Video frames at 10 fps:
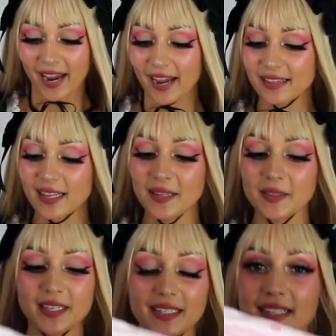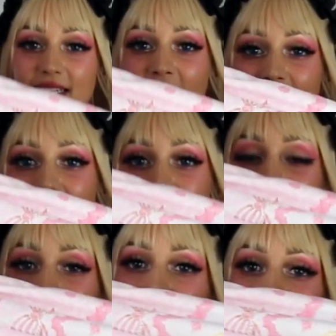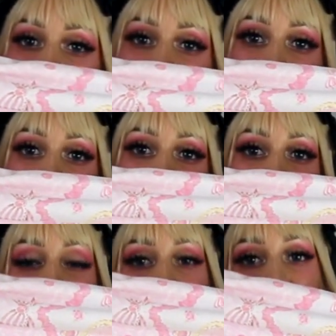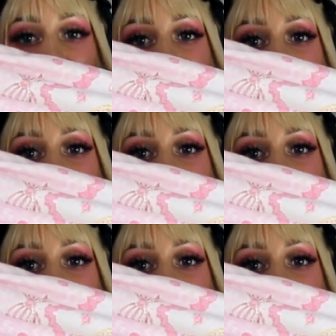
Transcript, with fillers: And then the design itself, it might be a bit